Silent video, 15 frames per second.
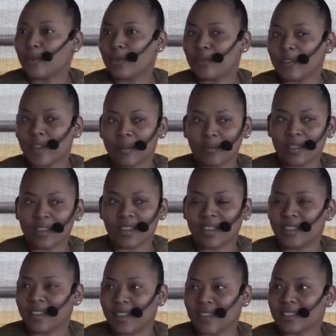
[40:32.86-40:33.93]
family in
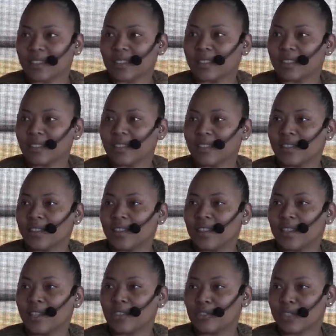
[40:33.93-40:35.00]
Texas.
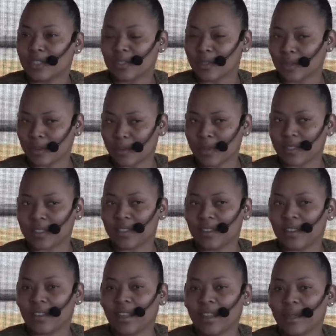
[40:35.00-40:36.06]
It's just my son
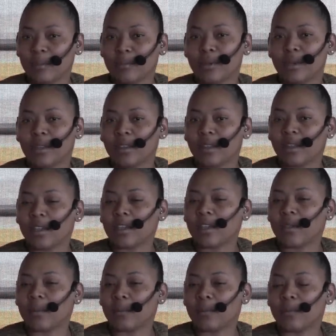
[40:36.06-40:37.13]
and I. But
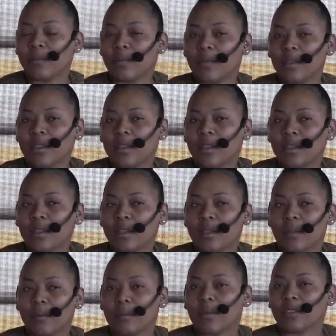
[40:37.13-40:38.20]

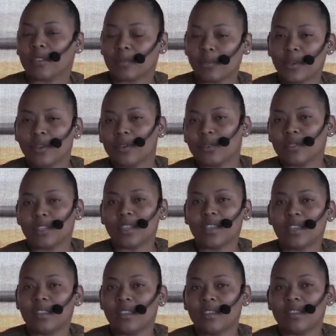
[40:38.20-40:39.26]
my spouse,
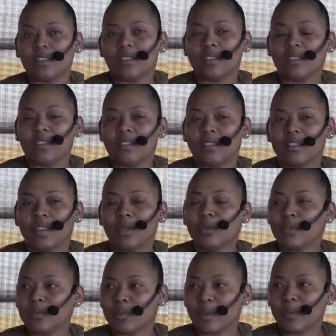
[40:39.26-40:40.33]
he
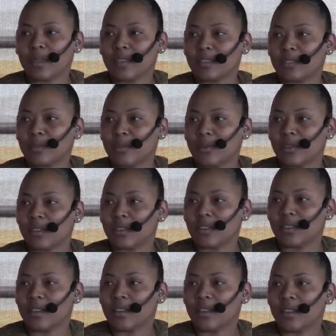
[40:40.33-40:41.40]
was my biggest supporter.
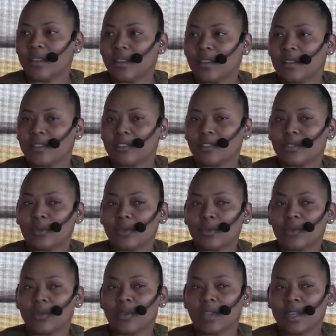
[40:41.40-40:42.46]

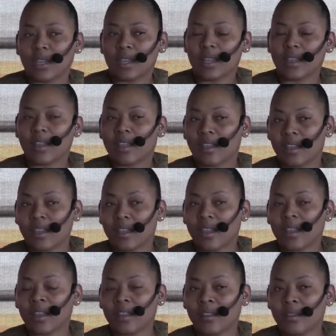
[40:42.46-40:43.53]
So,
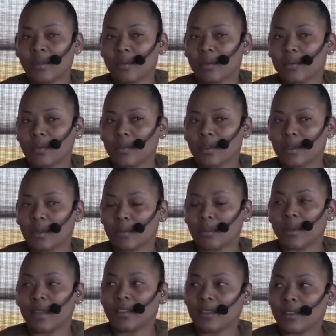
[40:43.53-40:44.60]
and
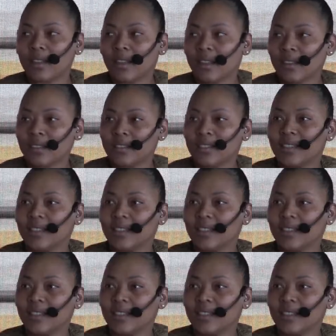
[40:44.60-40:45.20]
mental health,